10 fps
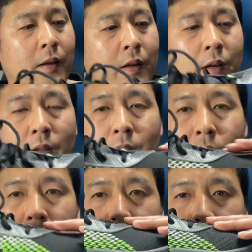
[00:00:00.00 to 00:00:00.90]

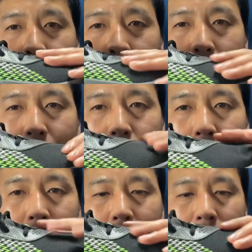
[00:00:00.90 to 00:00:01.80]
There's a bit of a
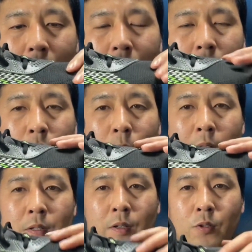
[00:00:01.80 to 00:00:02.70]
space in the toe
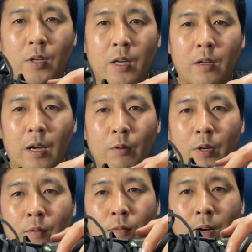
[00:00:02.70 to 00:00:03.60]
box here, so I
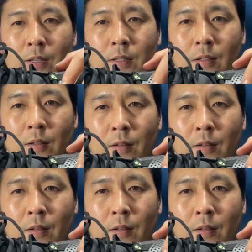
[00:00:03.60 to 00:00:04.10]
would advise